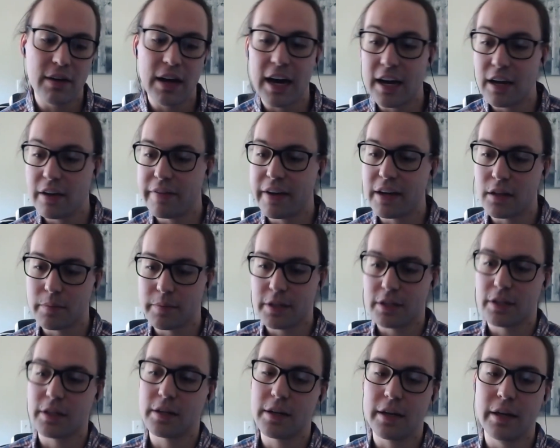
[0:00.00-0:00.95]
high
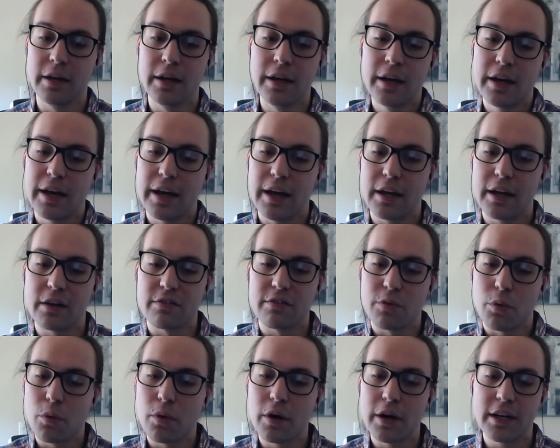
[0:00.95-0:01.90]
availability and
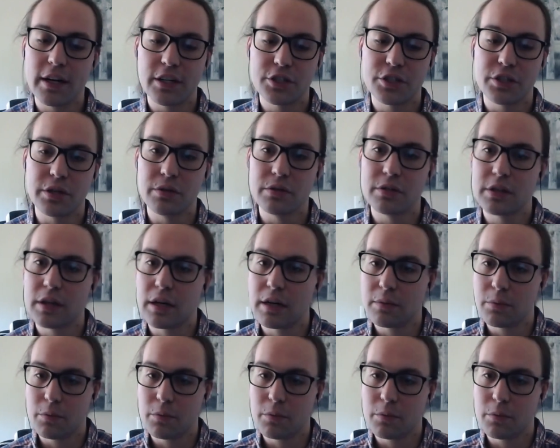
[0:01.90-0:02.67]
avoid issues